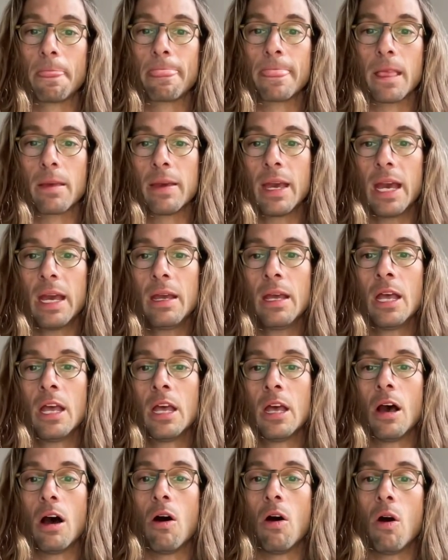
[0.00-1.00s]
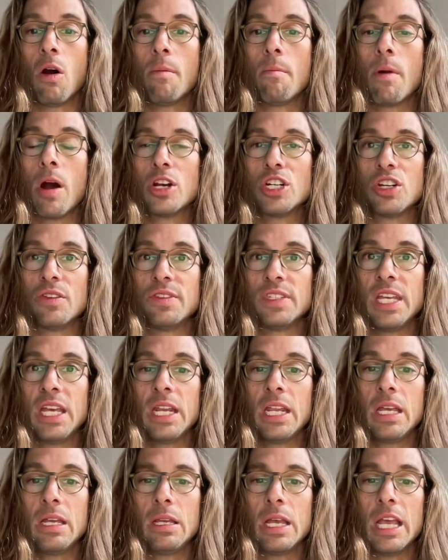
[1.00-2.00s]
Okay, or margin of
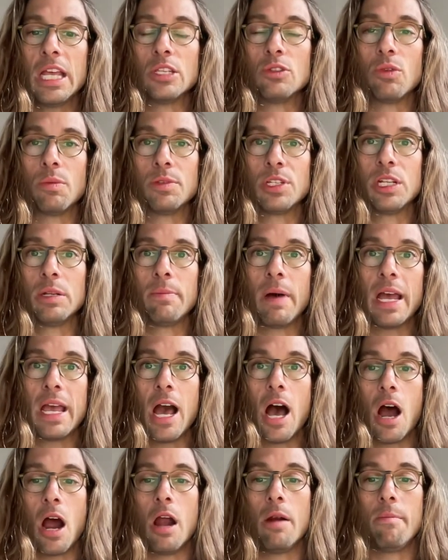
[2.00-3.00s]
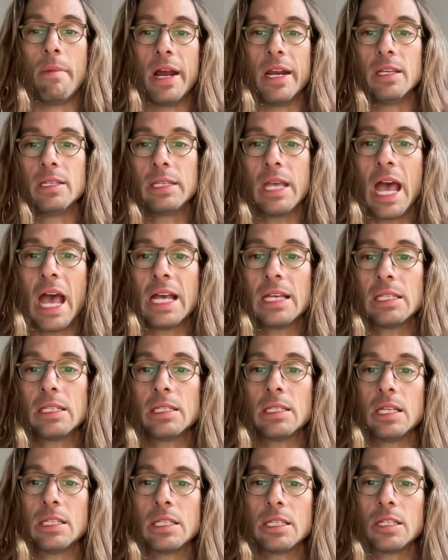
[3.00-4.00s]
safety is represented by R minus S.
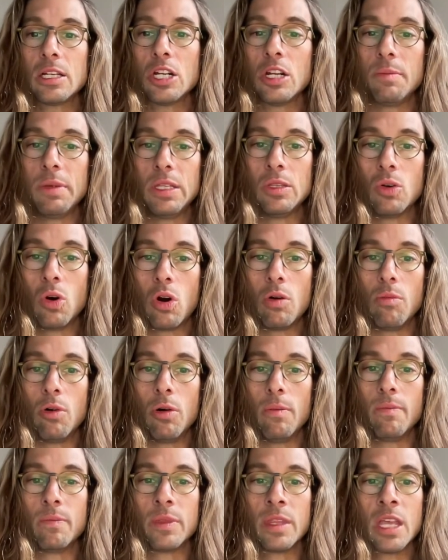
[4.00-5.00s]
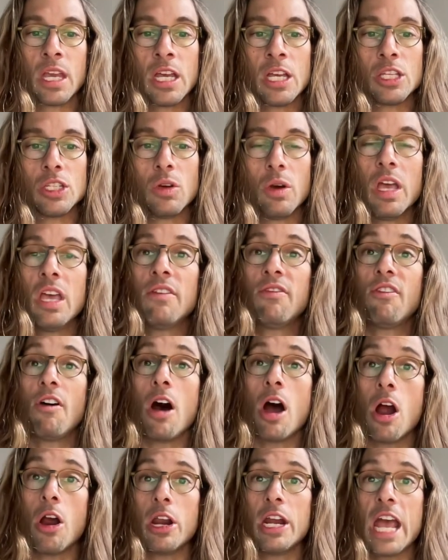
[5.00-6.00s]
This is going to be normal. So if
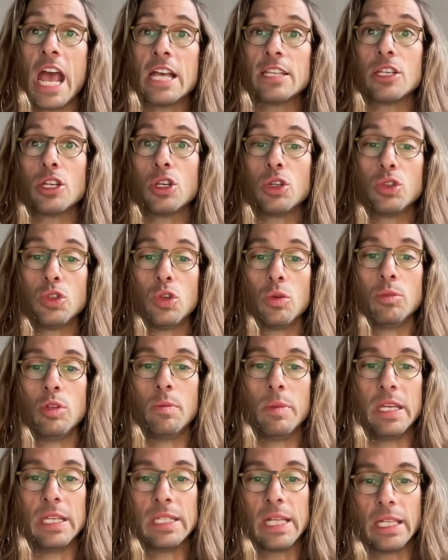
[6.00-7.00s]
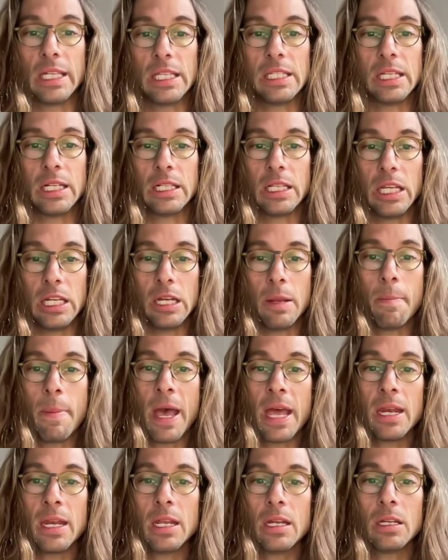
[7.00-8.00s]
R and S are assumed to be statistically
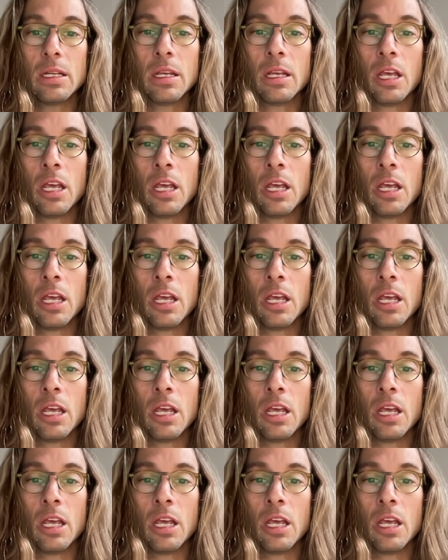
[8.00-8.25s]
independent,